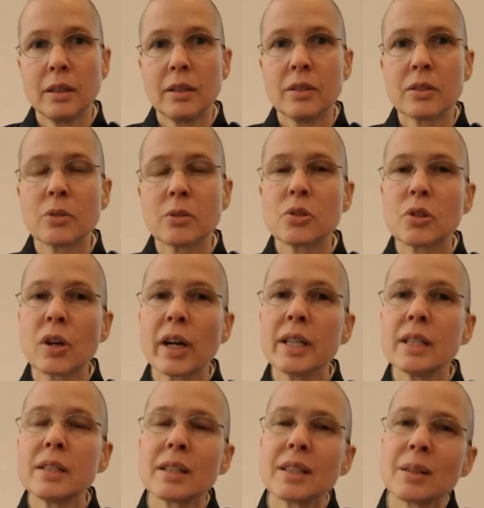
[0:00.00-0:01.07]
So trying
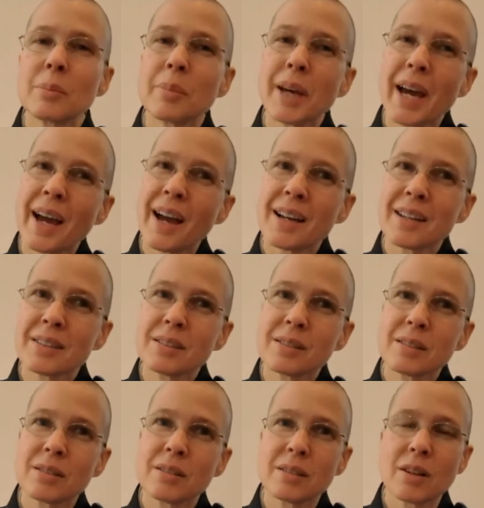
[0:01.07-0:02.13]
to get past
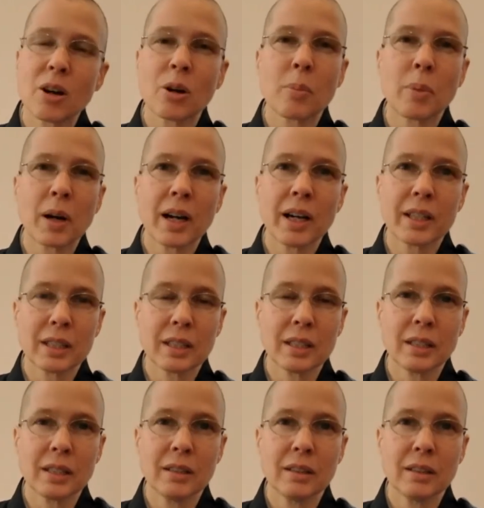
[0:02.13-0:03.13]
our body,